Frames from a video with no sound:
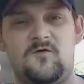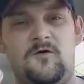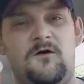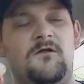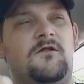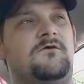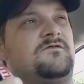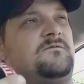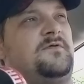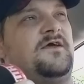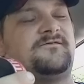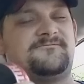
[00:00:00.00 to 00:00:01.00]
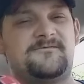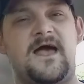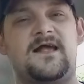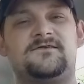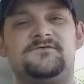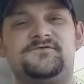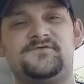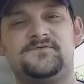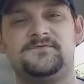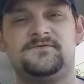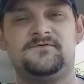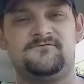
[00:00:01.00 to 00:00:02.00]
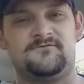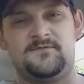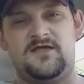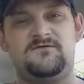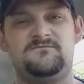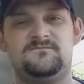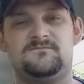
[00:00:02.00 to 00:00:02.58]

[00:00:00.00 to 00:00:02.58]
all are the biggest factors for me.